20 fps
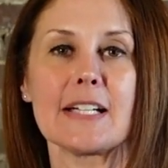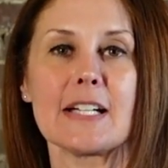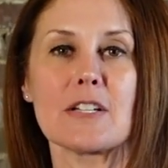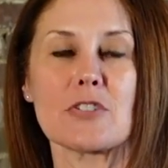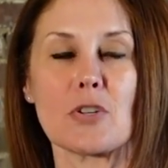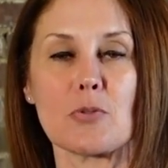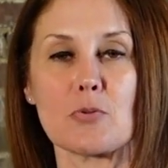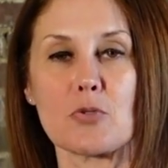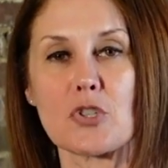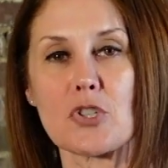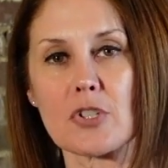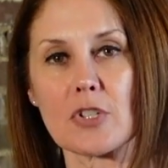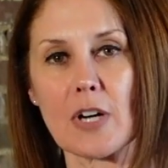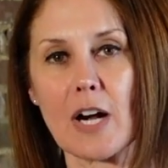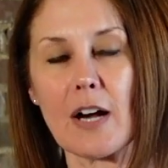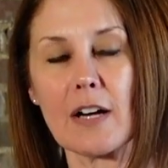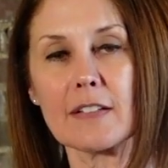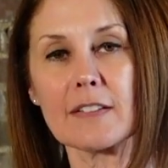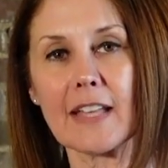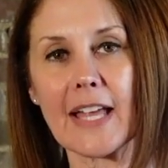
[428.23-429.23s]
So
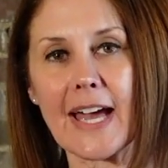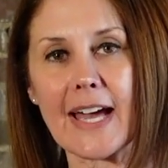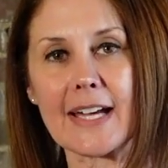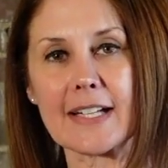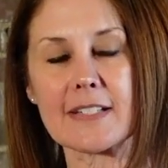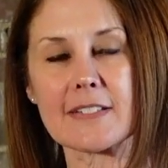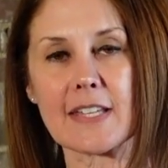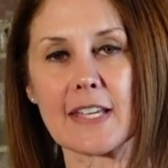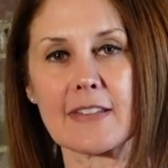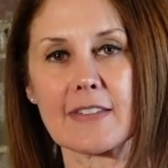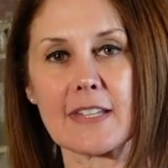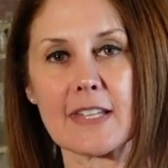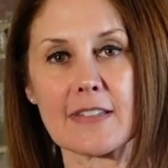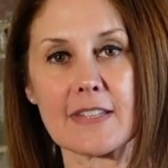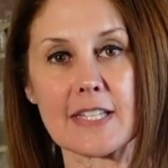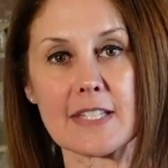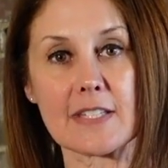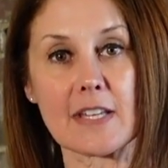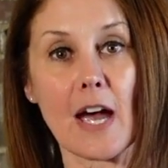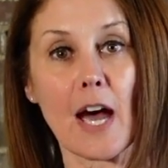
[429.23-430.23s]
strong legs, and then
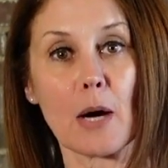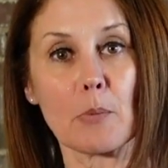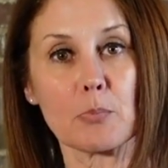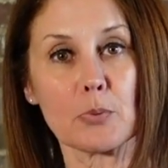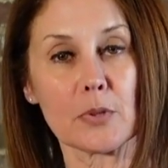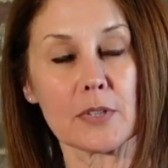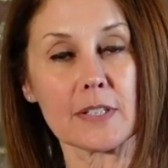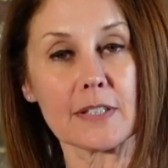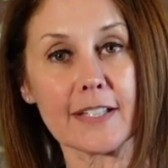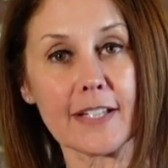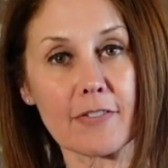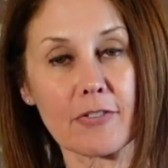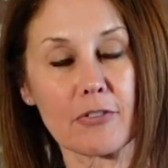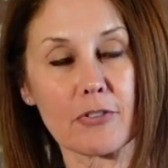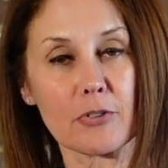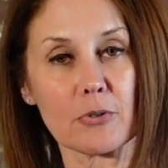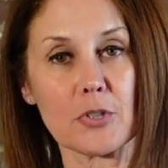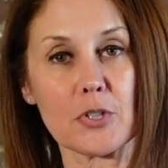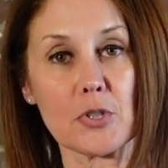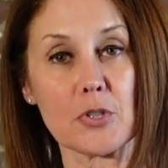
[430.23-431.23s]
this upward lift
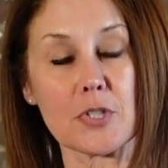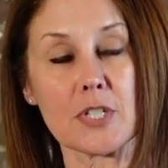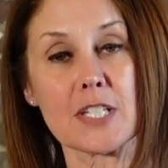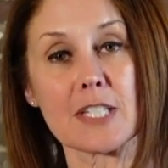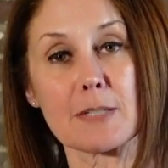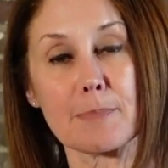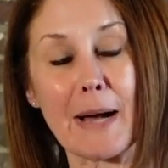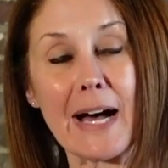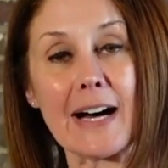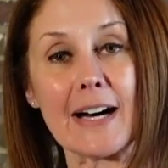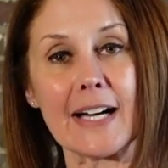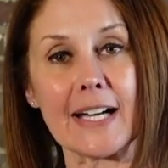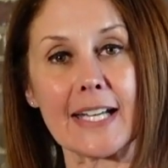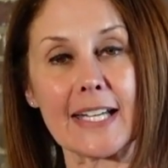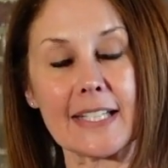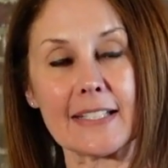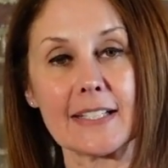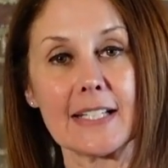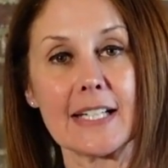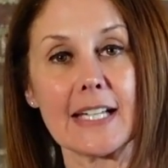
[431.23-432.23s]
through your
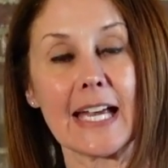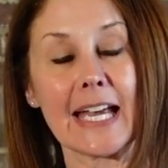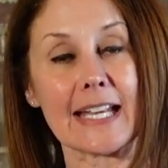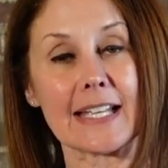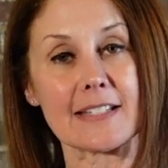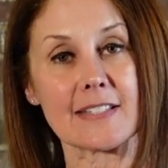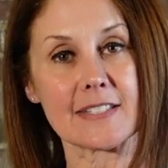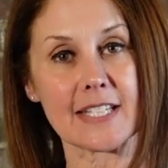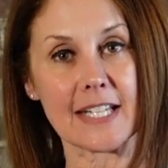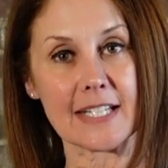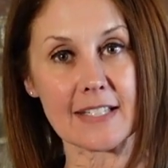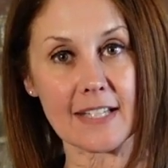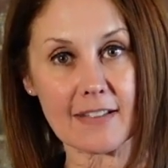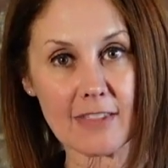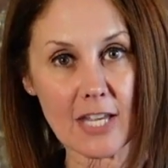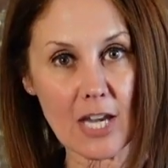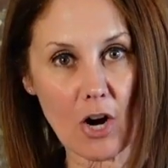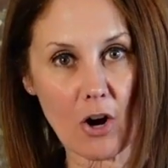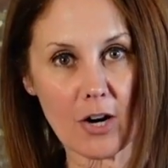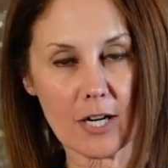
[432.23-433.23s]
spine, extending
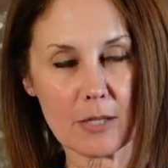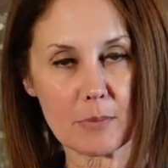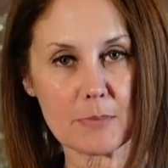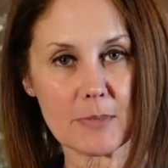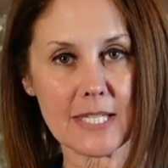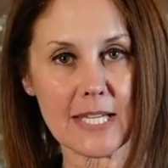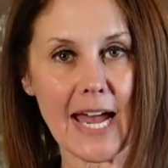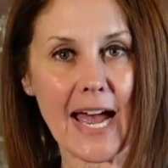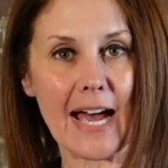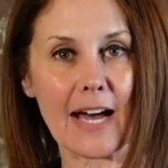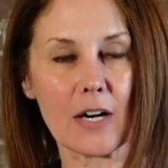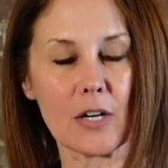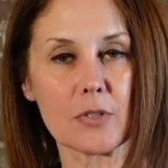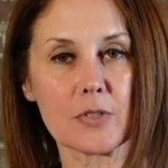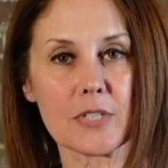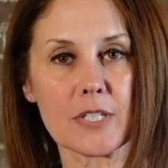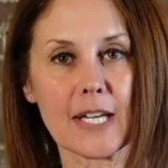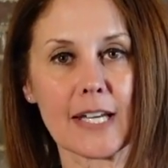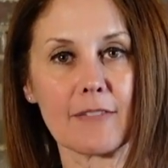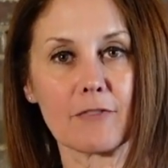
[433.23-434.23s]
the arms
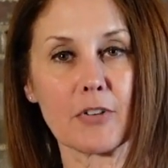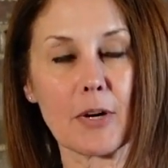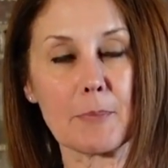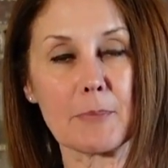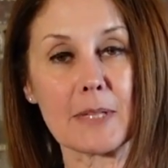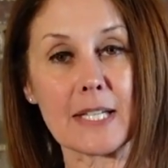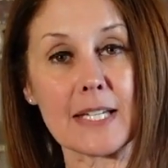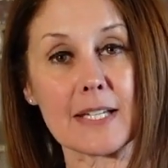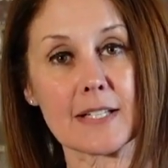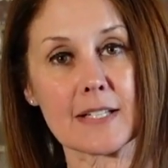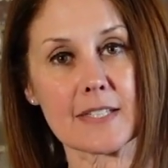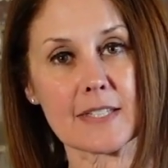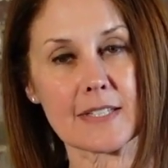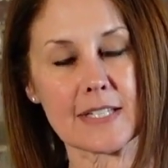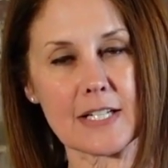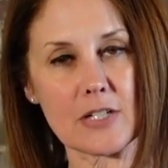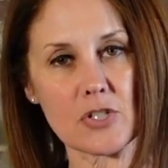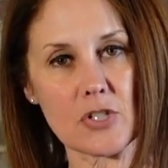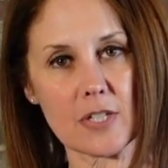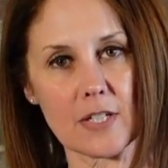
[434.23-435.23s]
out, and from the
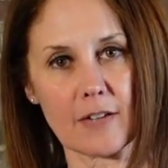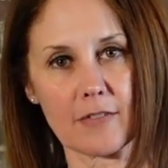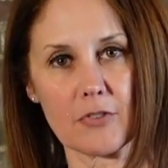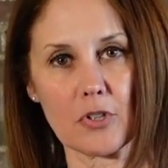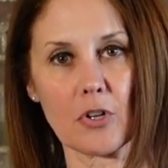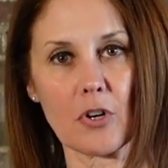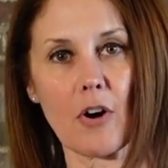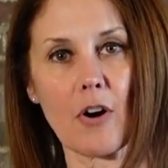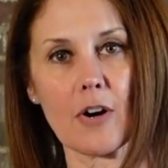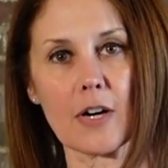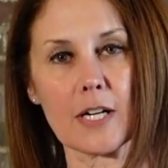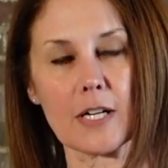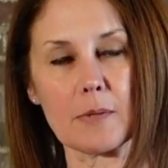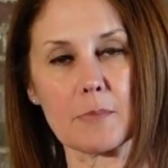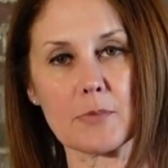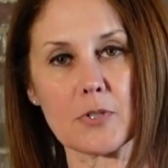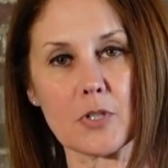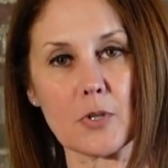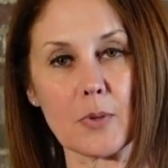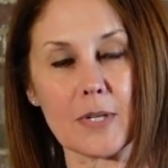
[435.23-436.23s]
extension of your
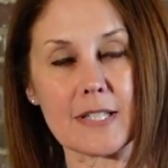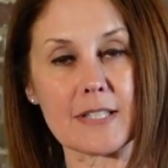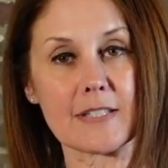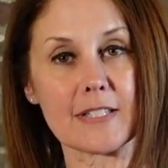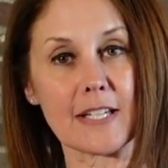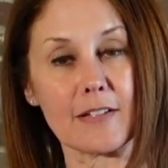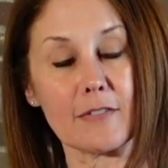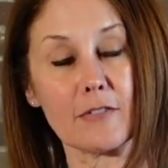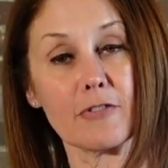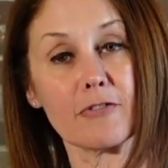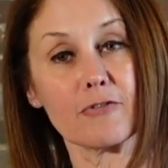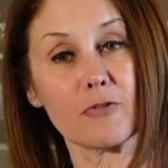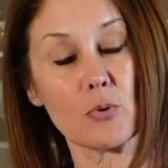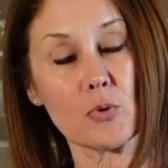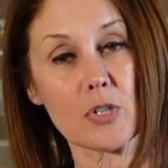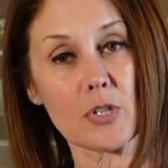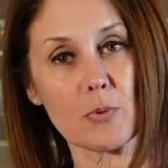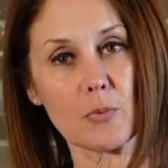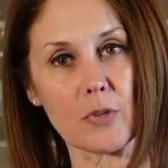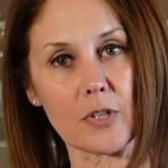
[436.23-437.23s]
arms, you extend
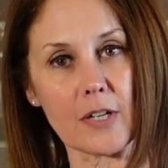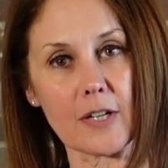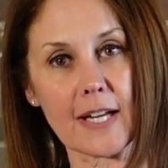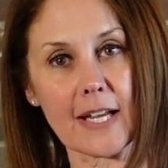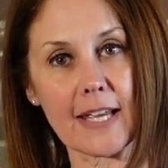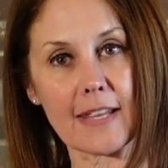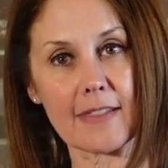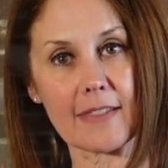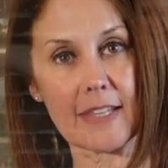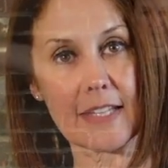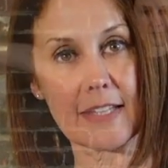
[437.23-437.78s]
forward, and